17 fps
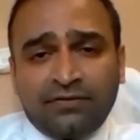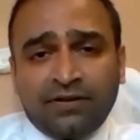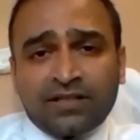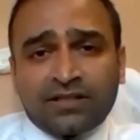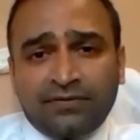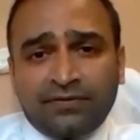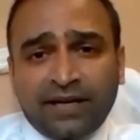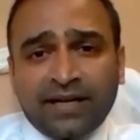the
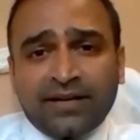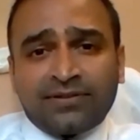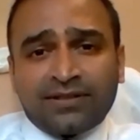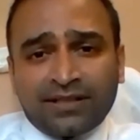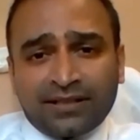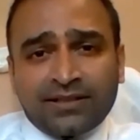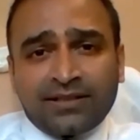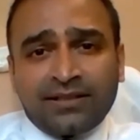first
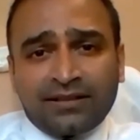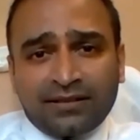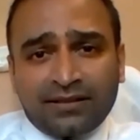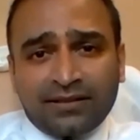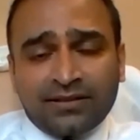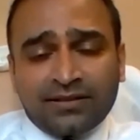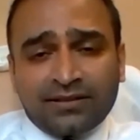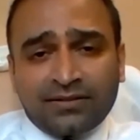5, 6
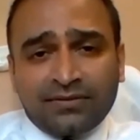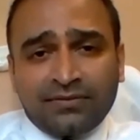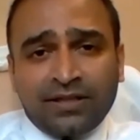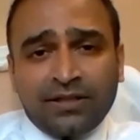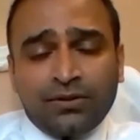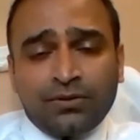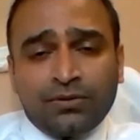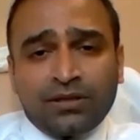years,
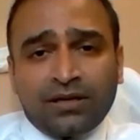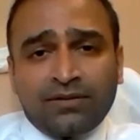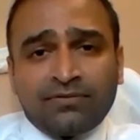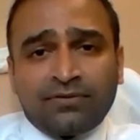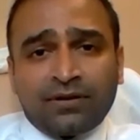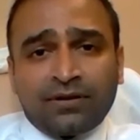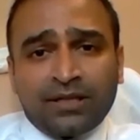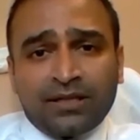when you
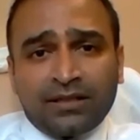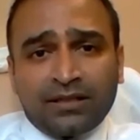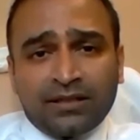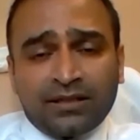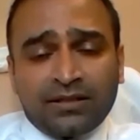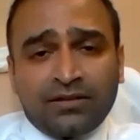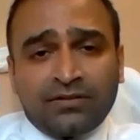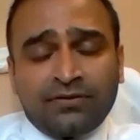come from
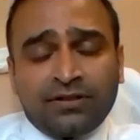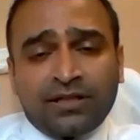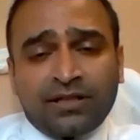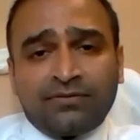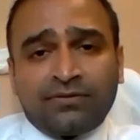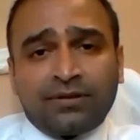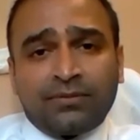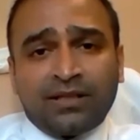India or we
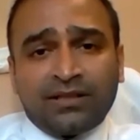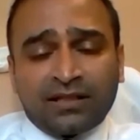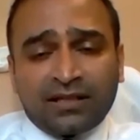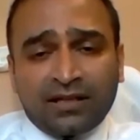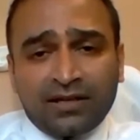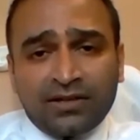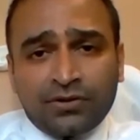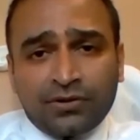come from
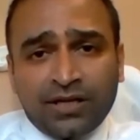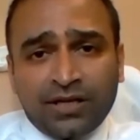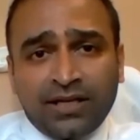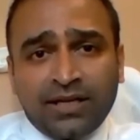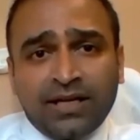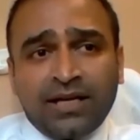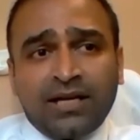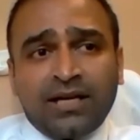other
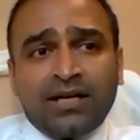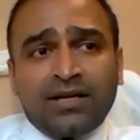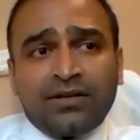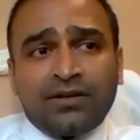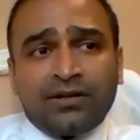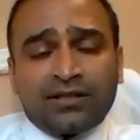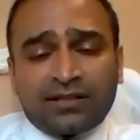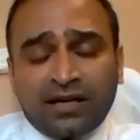country,
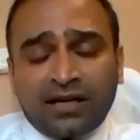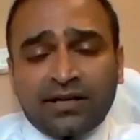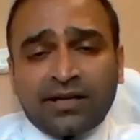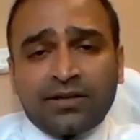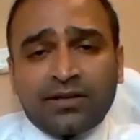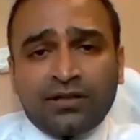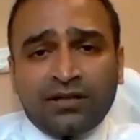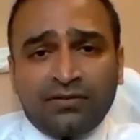you're
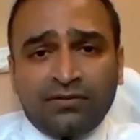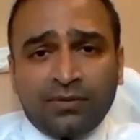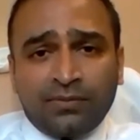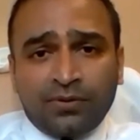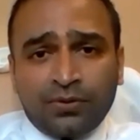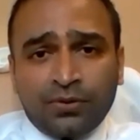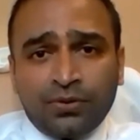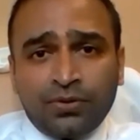starting to
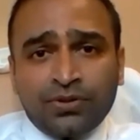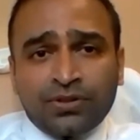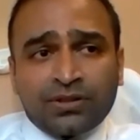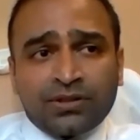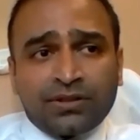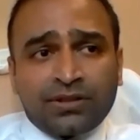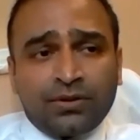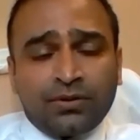develop
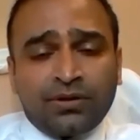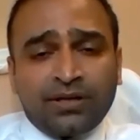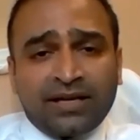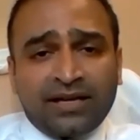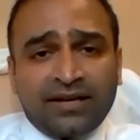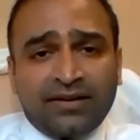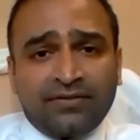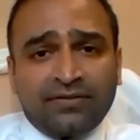roots. You
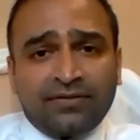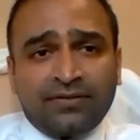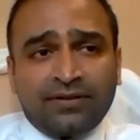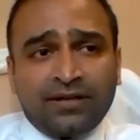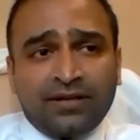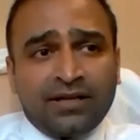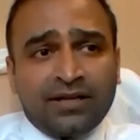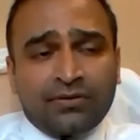don't have
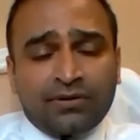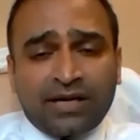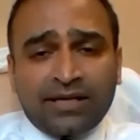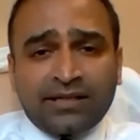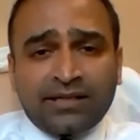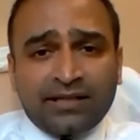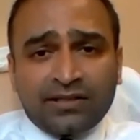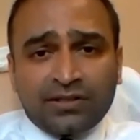
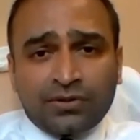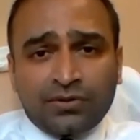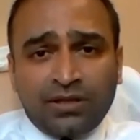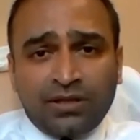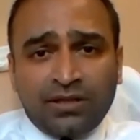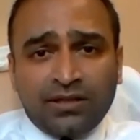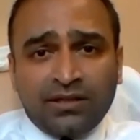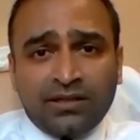credit
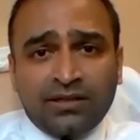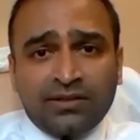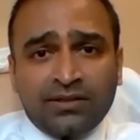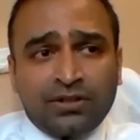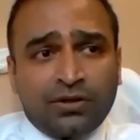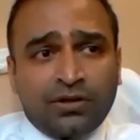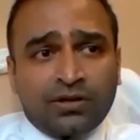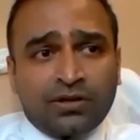history
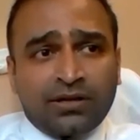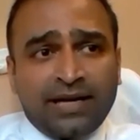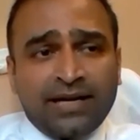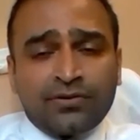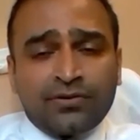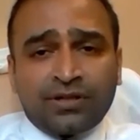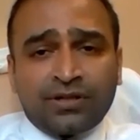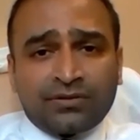here. Your
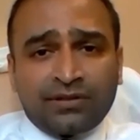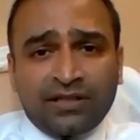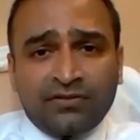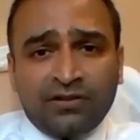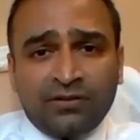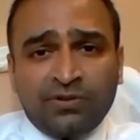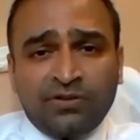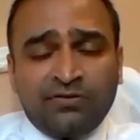interest
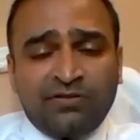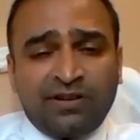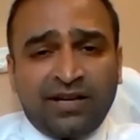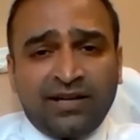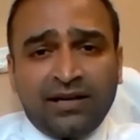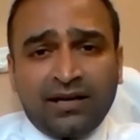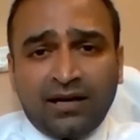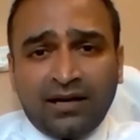rate will be
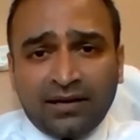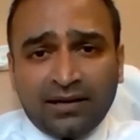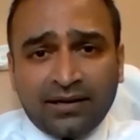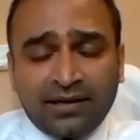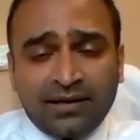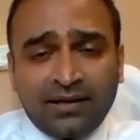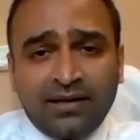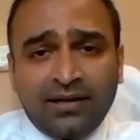very
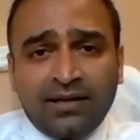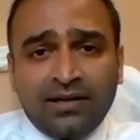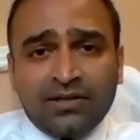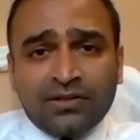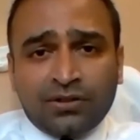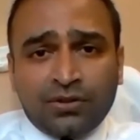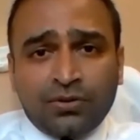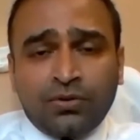high.
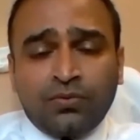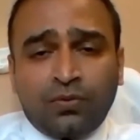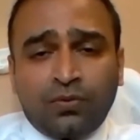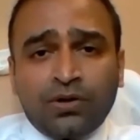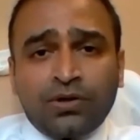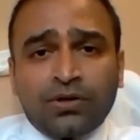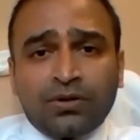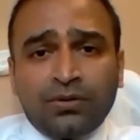So you
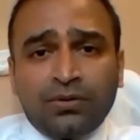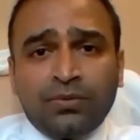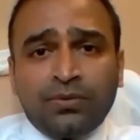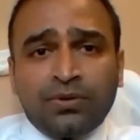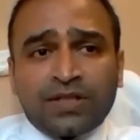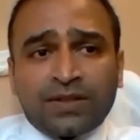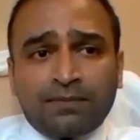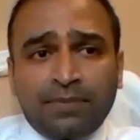don't want
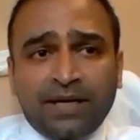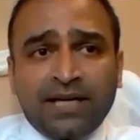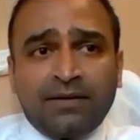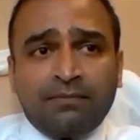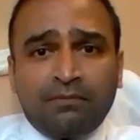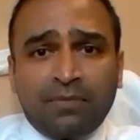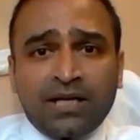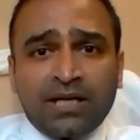to
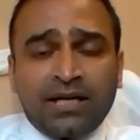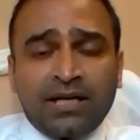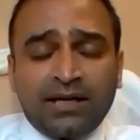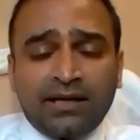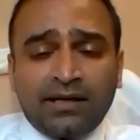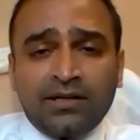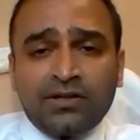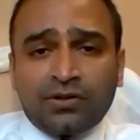spend
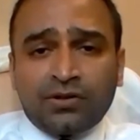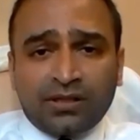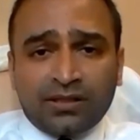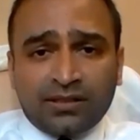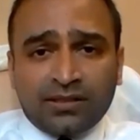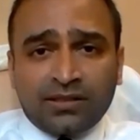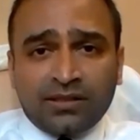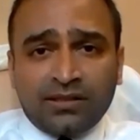money in
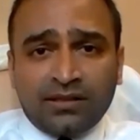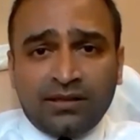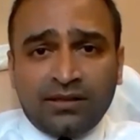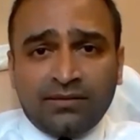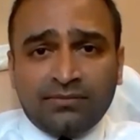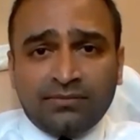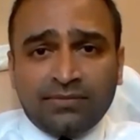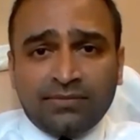interest.
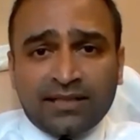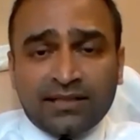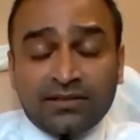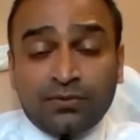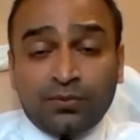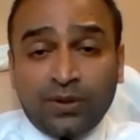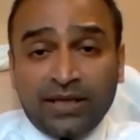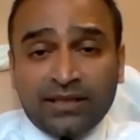
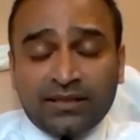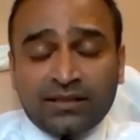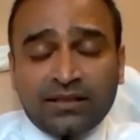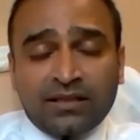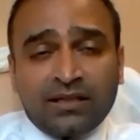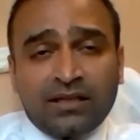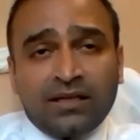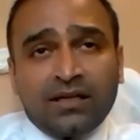That's a
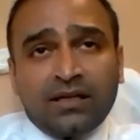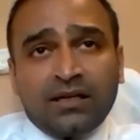waste.